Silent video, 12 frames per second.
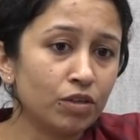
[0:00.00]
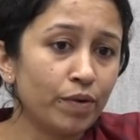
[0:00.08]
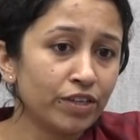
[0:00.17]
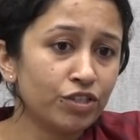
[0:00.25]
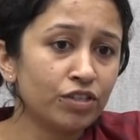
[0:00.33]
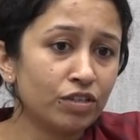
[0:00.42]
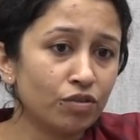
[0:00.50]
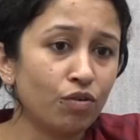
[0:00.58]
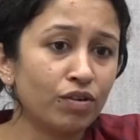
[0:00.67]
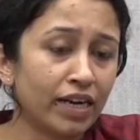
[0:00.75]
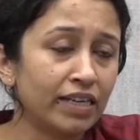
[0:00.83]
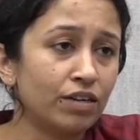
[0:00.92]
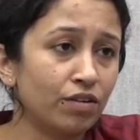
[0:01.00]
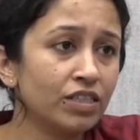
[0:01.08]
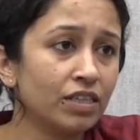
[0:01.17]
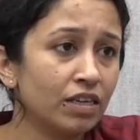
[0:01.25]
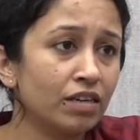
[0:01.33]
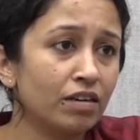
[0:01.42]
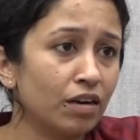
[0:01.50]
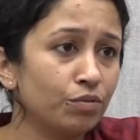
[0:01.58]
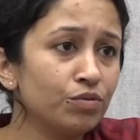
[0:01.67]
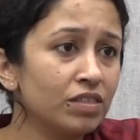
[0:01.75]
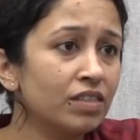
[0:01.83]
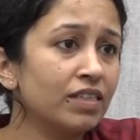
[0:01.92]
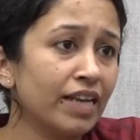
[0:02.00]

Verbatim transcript: question on ideological grounds the